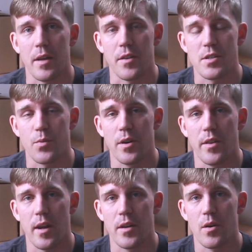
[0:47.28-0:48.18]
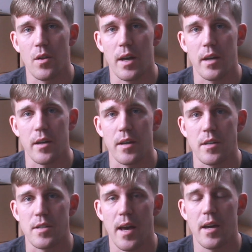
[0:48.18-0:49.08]
this one that I don't like
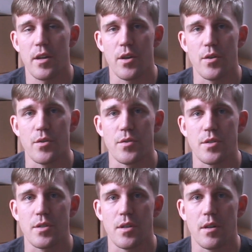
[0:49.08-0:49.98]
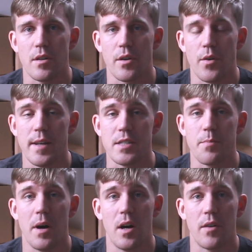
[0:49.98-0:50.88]
is I had to use grain
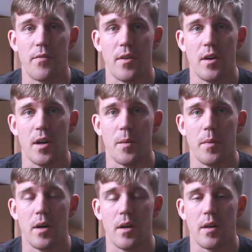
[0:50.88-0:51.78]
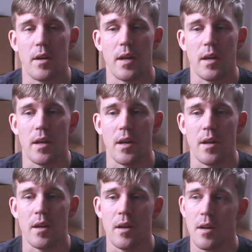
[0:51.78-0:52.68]
spawn from
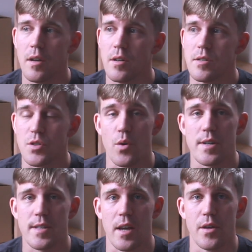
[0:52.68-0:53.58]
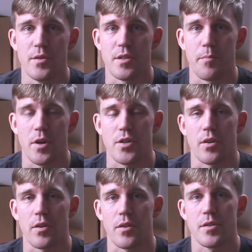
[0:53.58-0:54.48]
a source that used a pressure
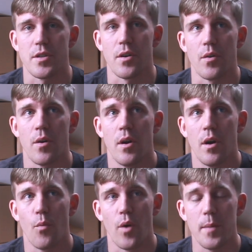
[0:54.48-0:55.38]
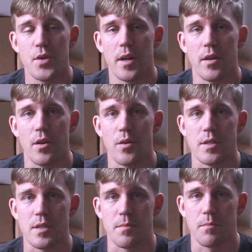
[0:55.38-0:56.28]
cooker. So what I'm trying to do
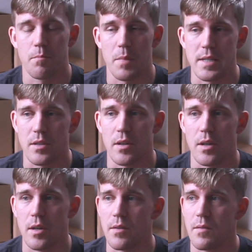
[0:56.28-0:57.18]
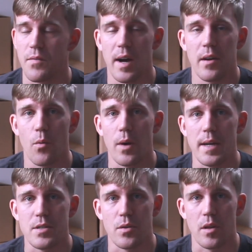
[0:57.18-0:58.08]
is basically find a
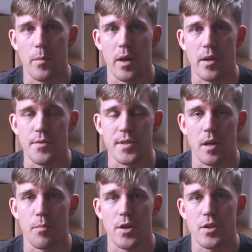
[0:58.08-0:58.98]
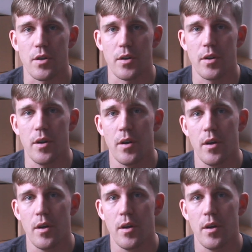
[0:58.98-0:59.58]
way to eliminate using a pressure cooker.